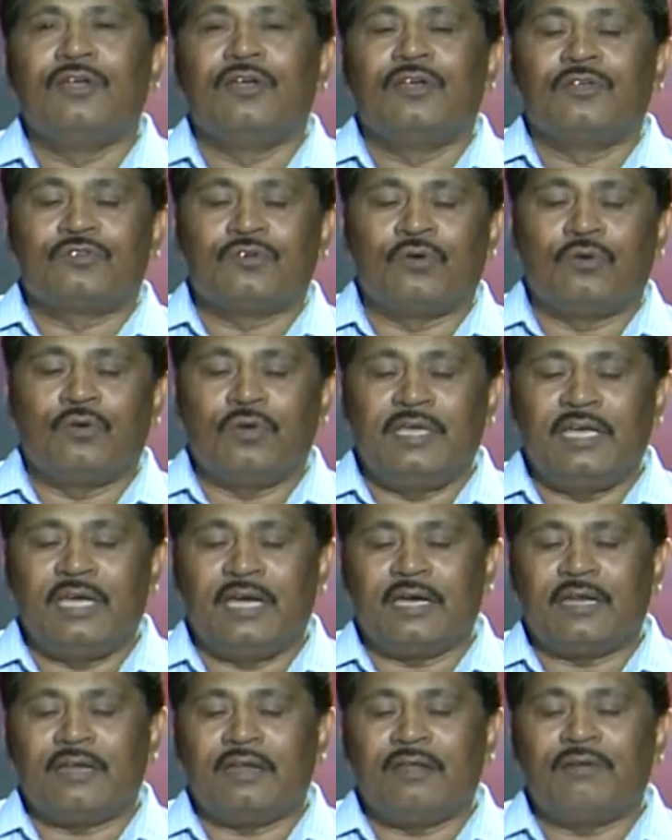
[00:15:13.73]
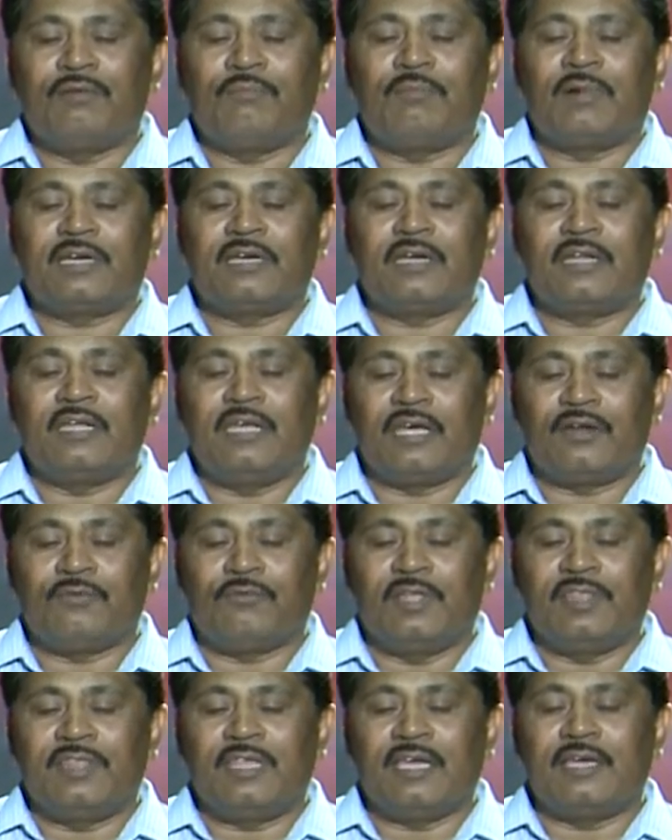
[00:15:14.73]
So, here, but here
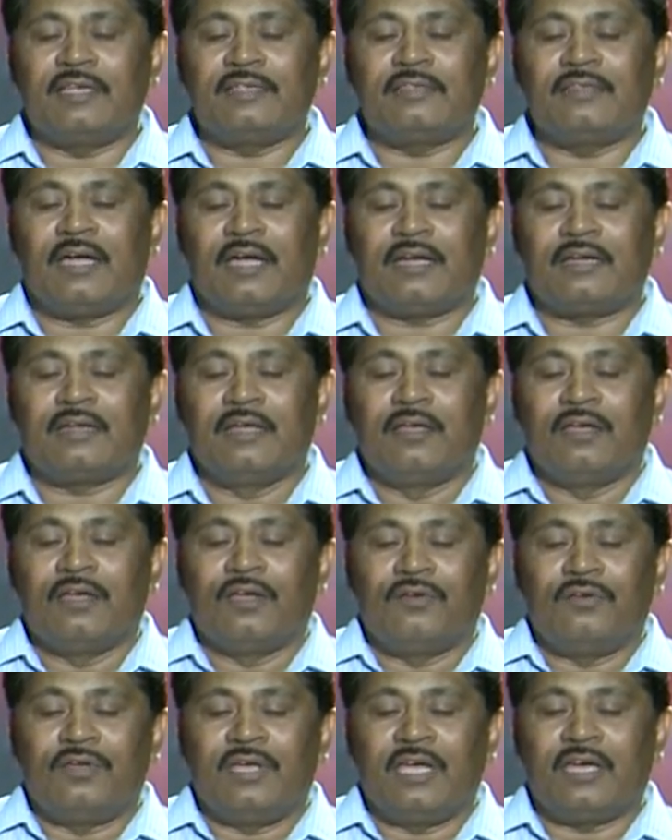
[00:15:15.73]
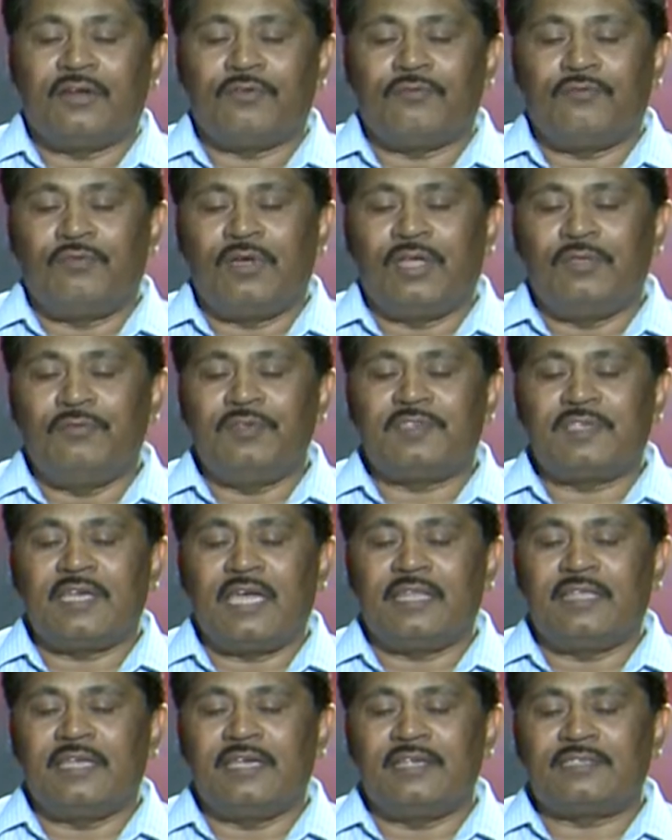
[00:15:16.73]
one thing is that here when we
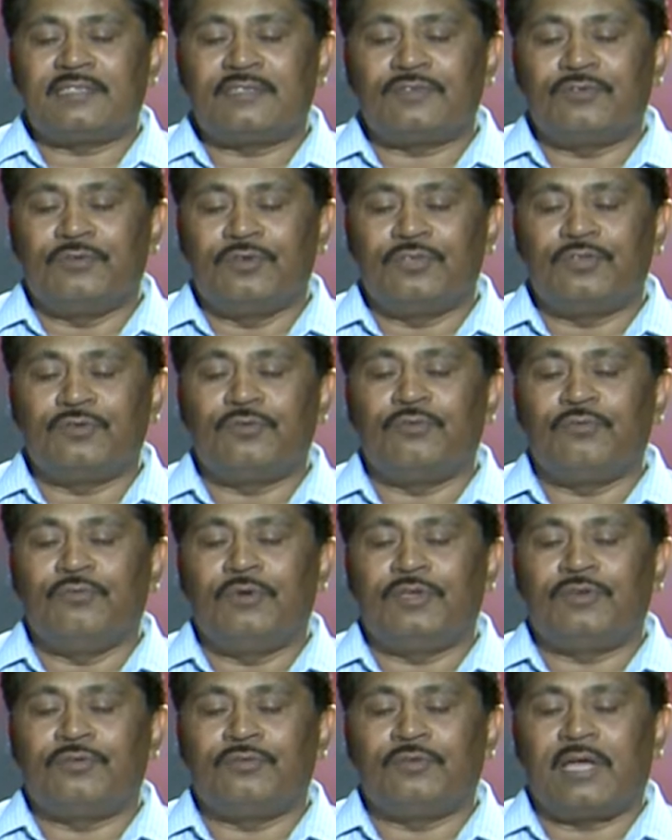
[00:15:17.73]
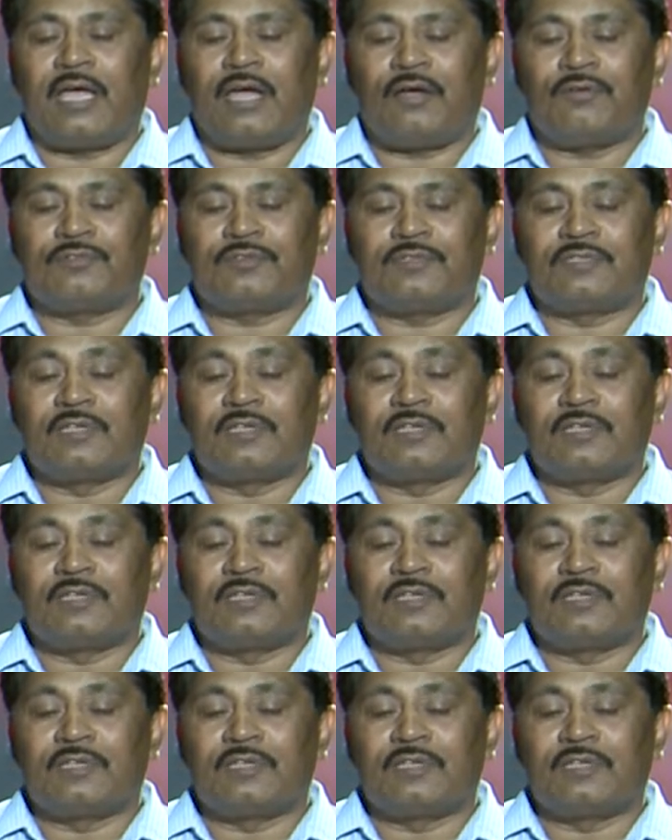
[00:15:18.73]
say this, we should have